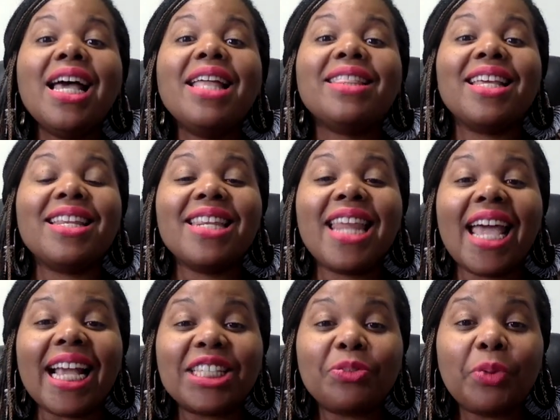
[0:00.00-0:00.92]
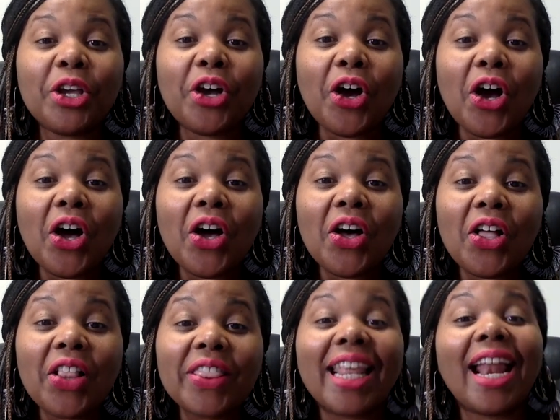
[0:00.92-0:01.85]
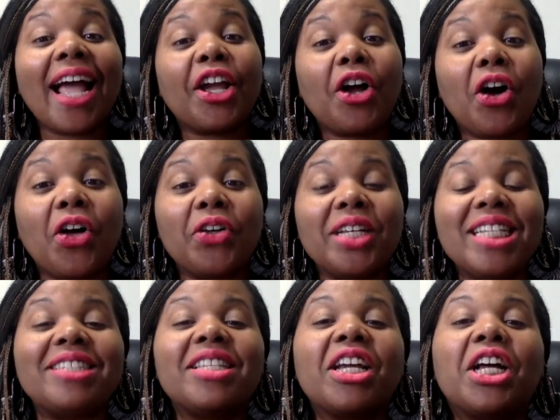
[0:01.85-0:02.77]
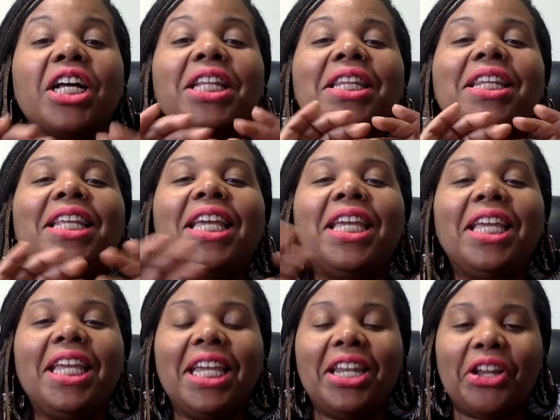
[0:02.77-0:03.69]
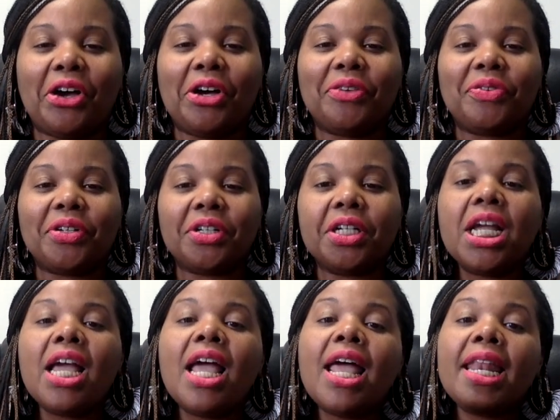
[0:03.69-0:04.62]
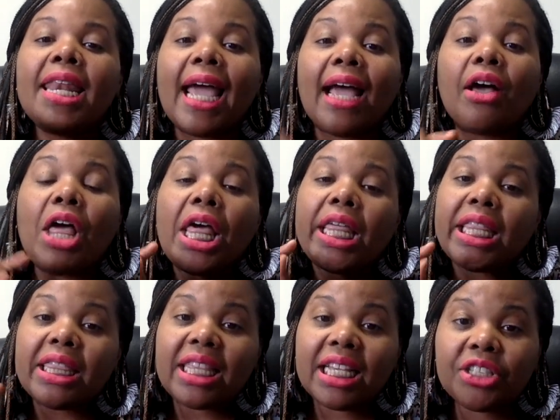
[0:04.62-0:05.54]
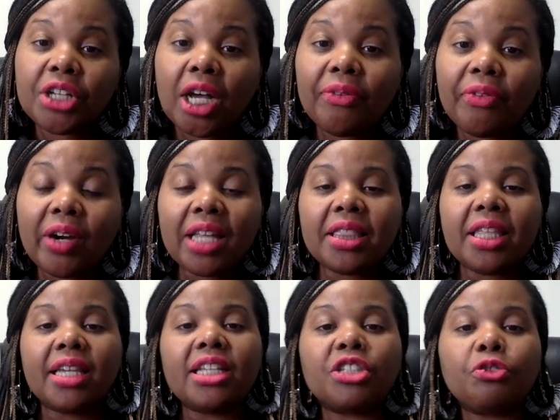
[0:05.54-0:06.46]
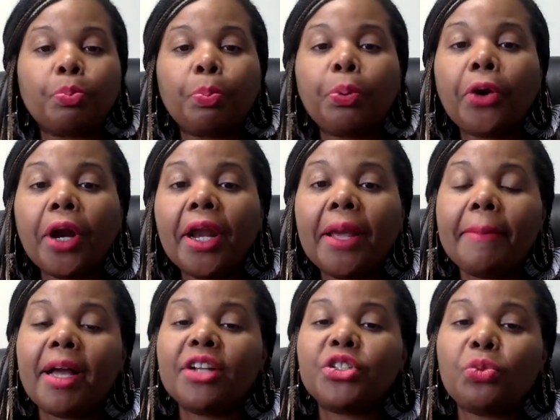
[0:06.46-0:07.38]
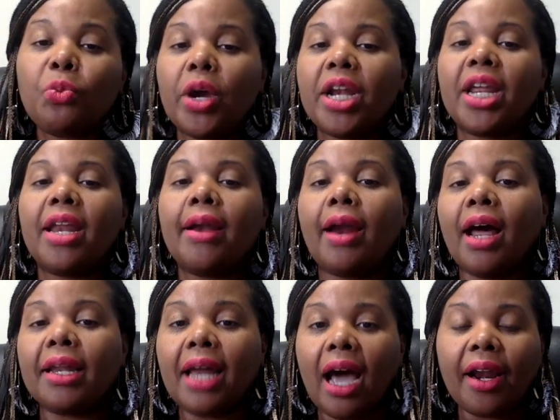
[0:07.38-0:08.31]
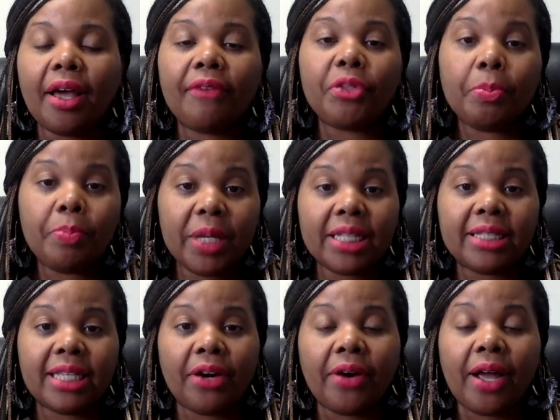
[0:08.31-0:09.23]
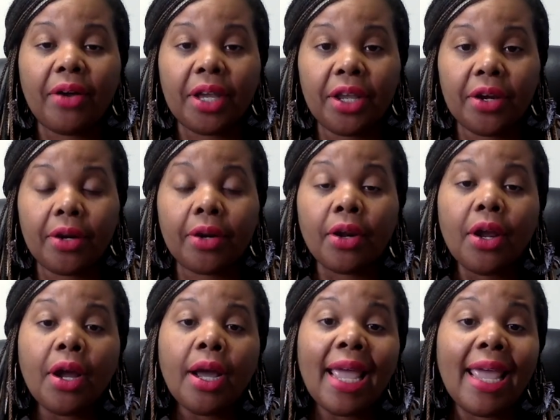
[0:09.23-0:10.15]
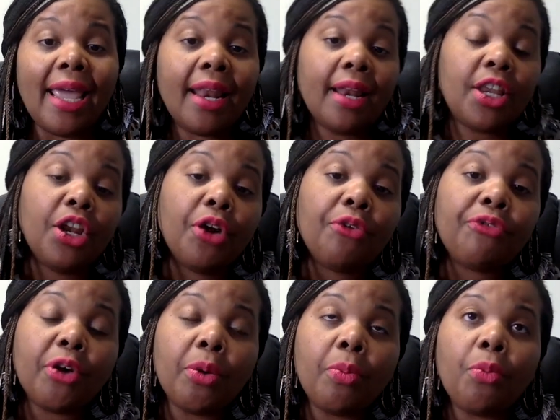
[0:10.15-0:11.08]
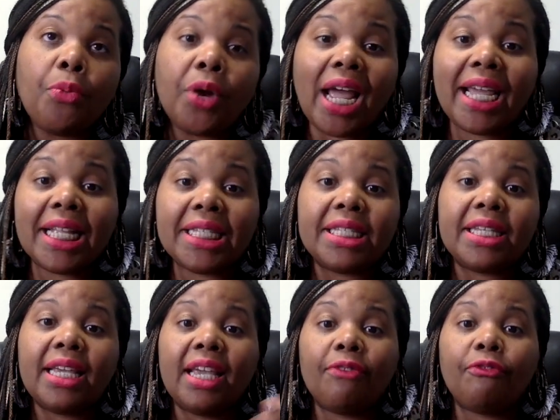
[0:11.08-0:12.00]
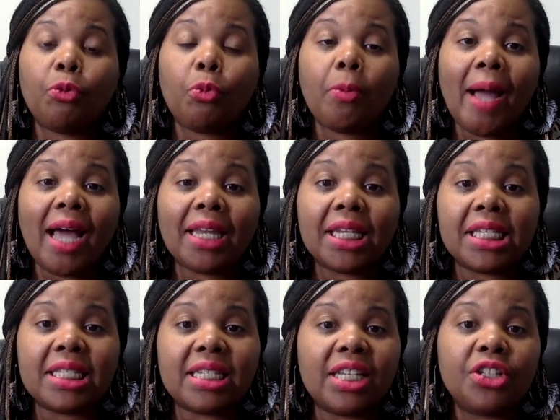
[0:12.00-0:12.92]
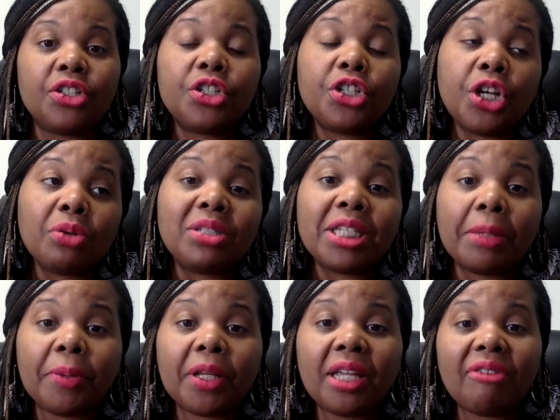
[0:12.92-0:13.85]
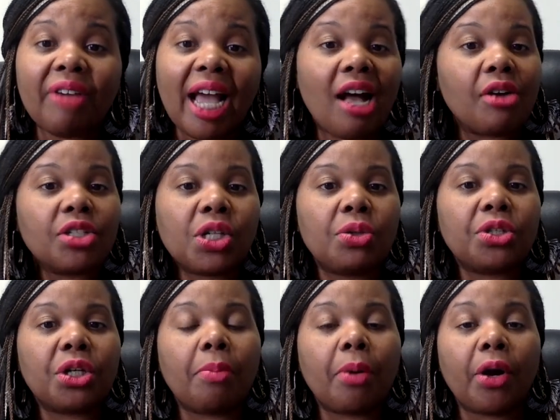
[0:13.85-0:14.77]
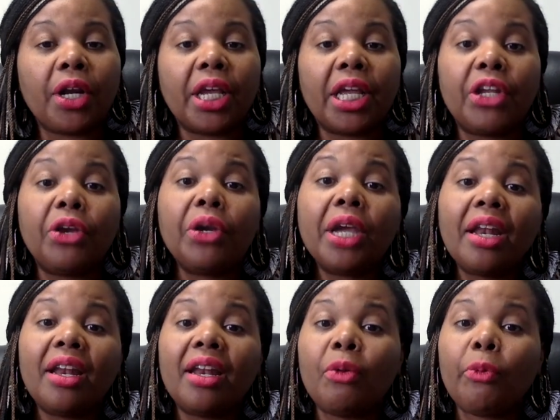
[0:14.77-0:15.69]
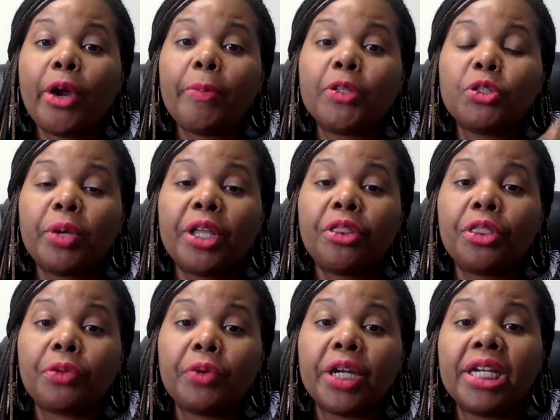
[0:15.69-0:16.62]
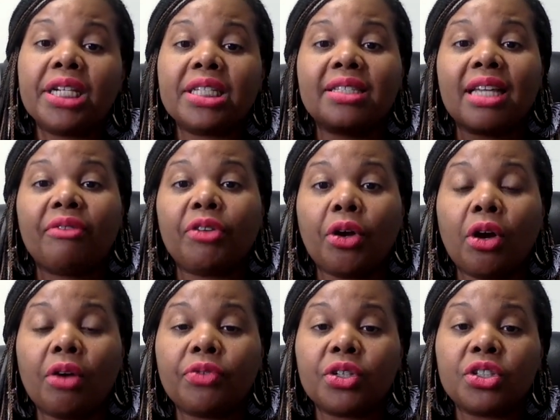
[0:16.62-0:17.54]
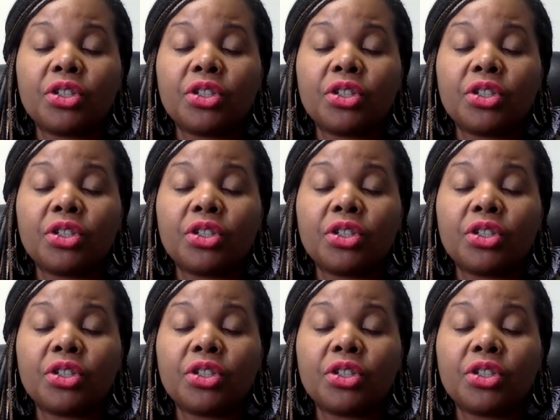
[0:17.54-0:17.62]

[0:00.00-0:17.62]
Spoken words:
The next I call is the clean offer. Now, this offer I think is pretty much winning a lot of the bids that are out here. And, you know, from what I can see and from my listings, you know, typically if a house goes on the market, you're getting anywhere between 3 to 7 offers.